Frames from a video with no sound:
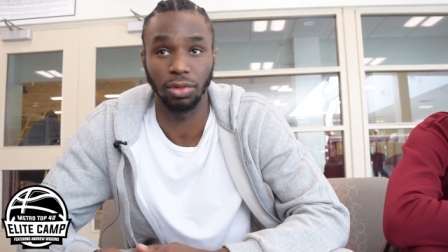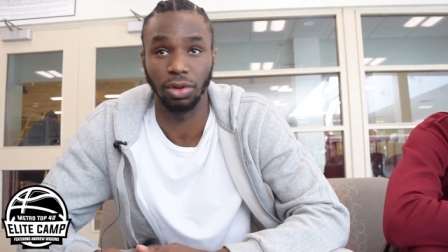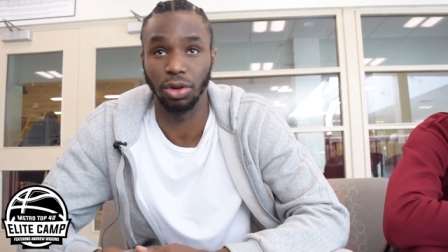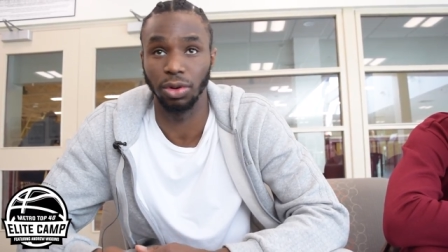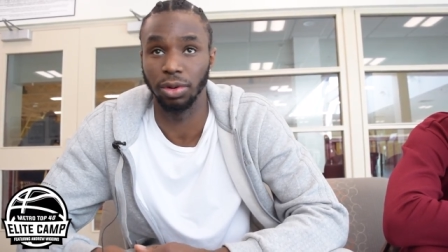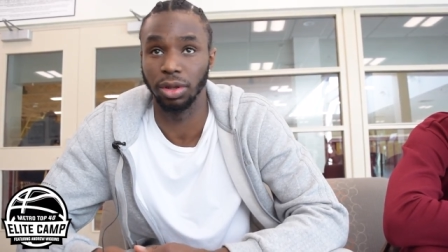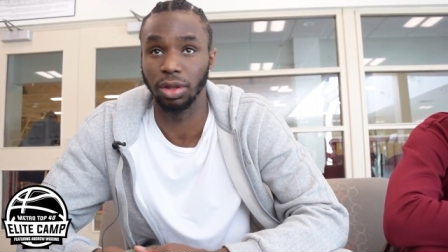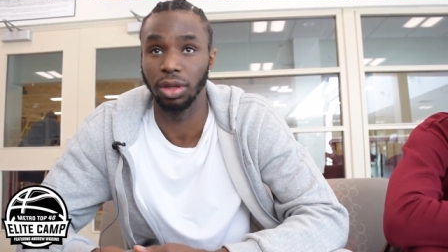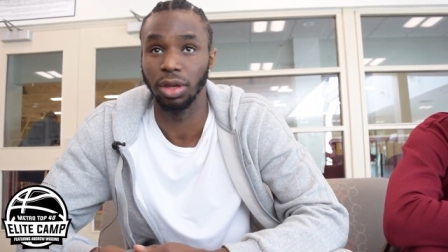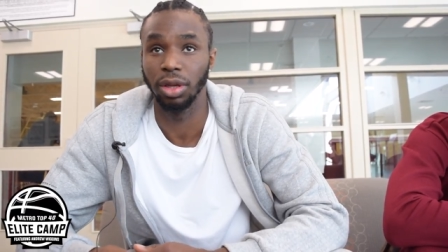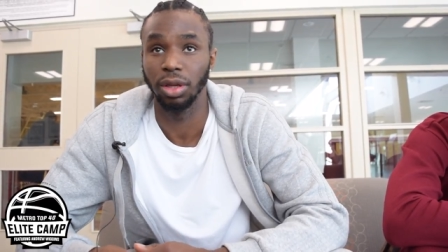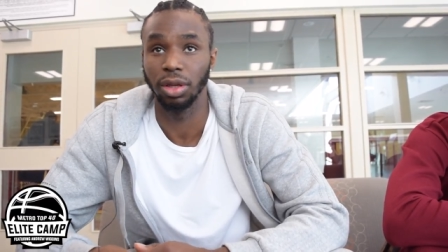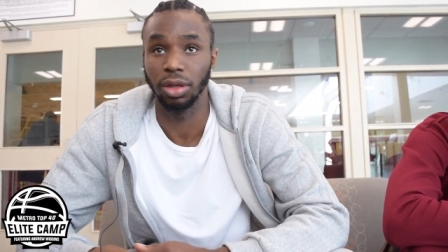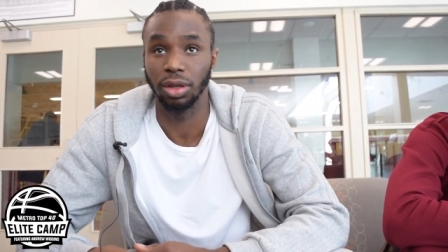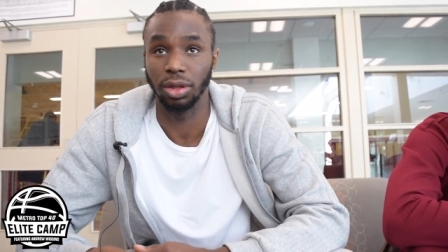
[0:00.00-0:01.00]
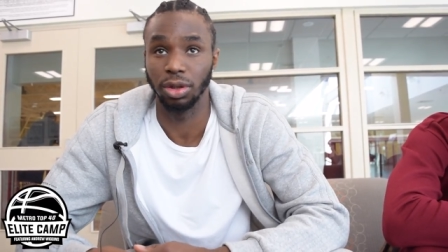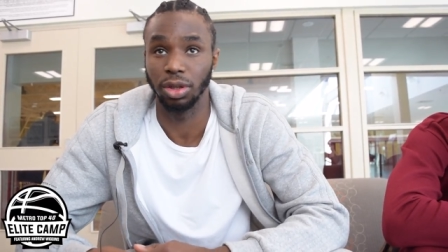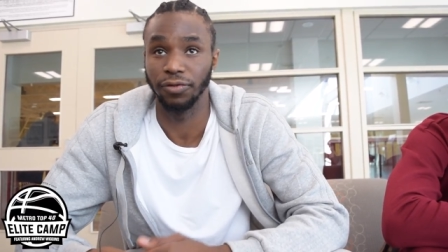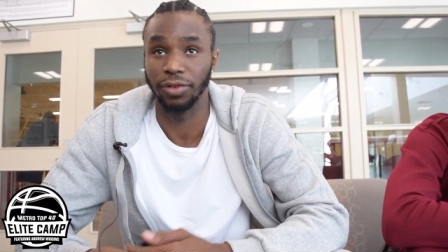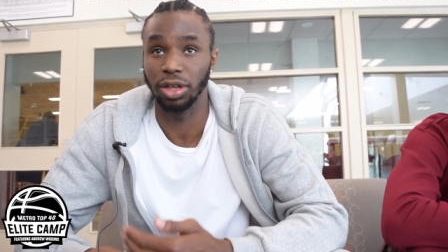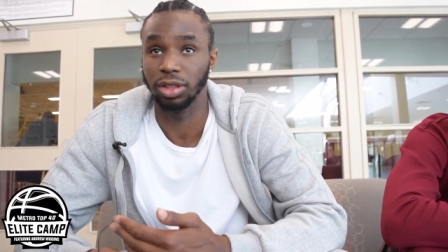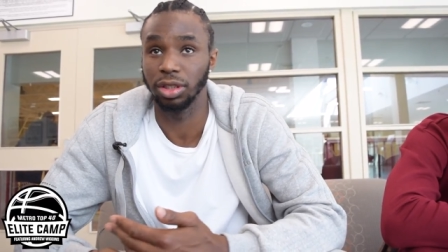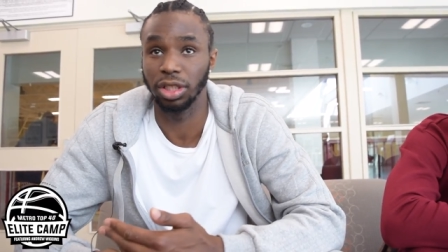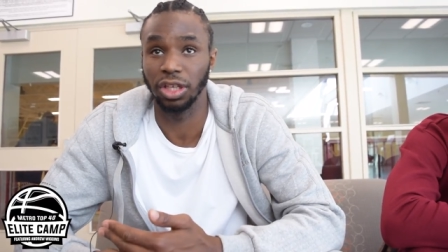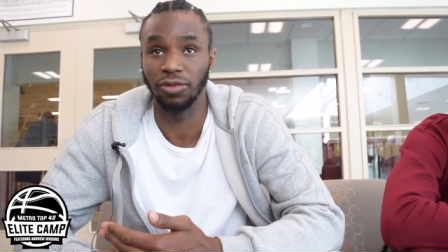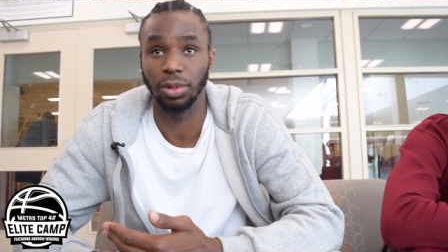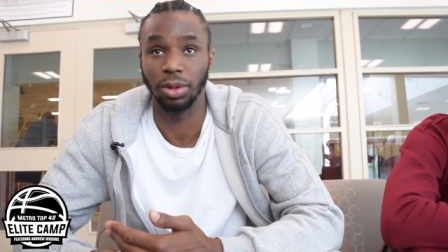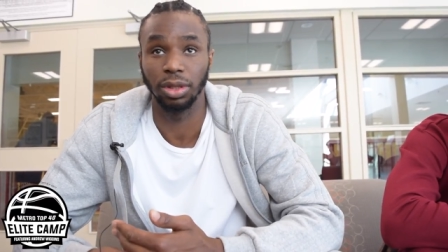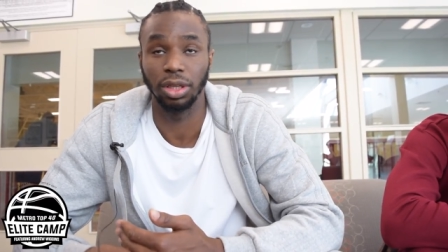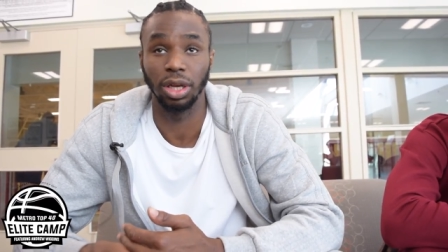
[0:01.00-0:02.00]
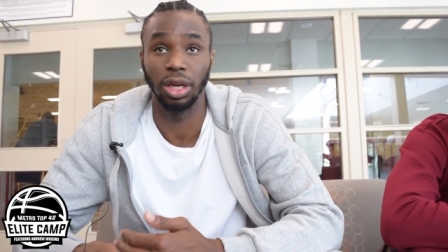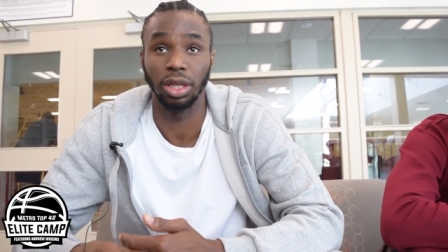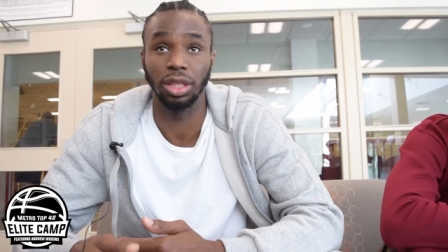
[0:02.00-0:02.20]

You know, and, you know, Nevell's is giving them